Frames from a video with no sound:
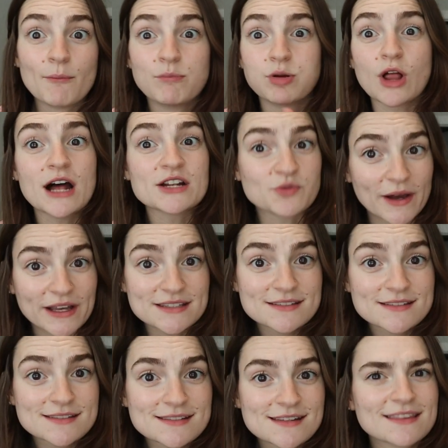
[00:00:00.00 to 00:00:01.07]
plot
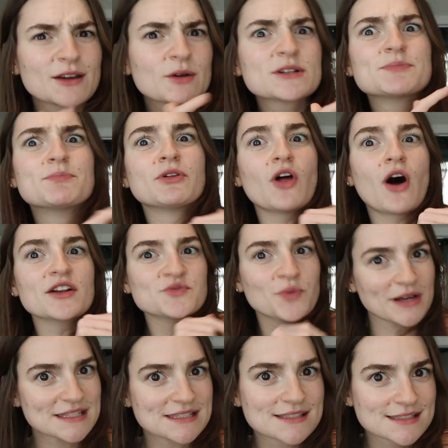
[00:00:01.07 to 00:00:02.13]
twists. There was plot
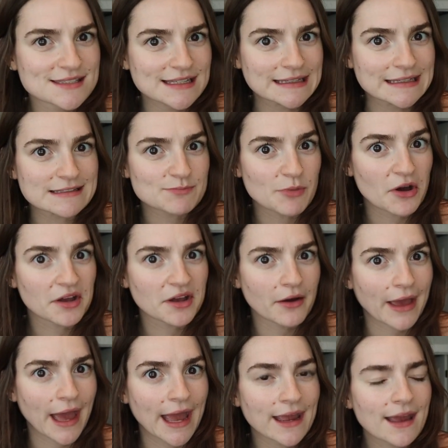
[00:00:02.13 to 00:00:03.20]
twists in this book,
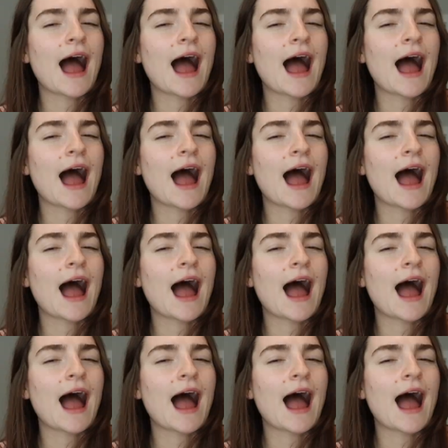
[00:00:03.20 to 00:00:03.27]
okay?